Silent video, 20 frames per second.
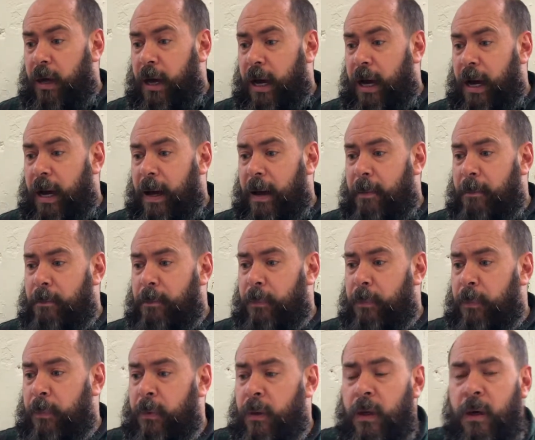
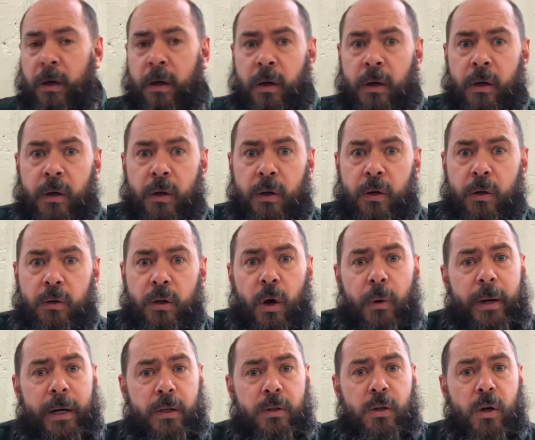
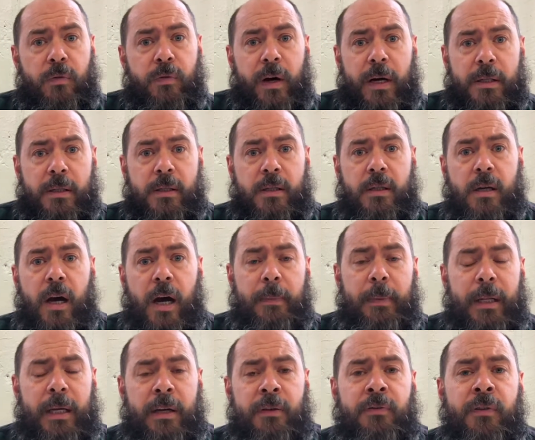no added sulfites, I
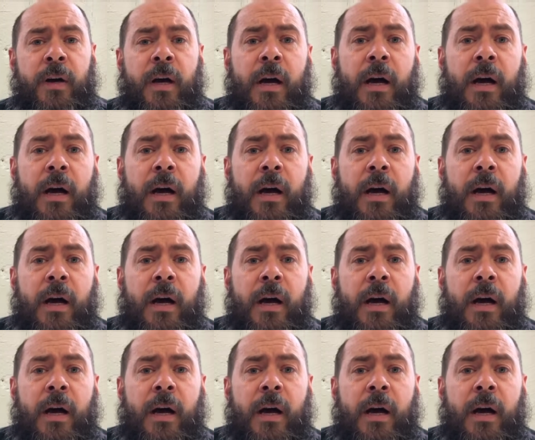believe,